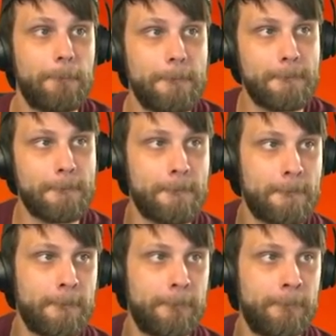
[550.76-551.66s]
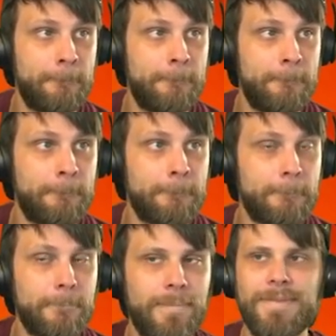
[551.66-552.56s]

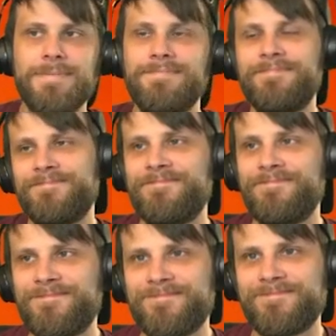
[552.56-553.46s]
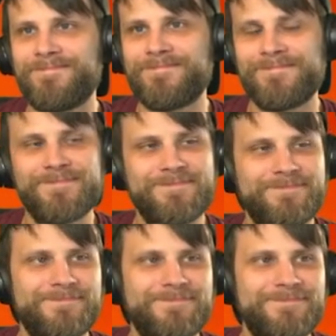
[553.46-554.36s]

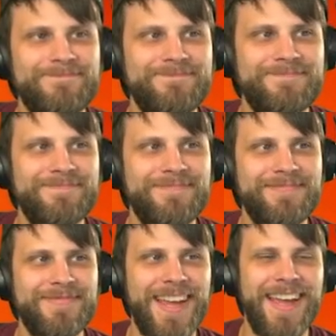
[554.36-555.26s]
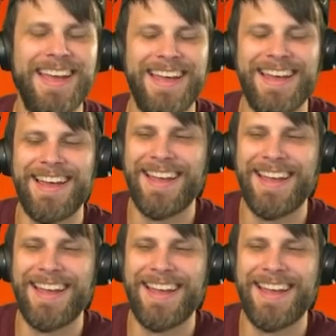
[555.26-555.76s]
[no speech]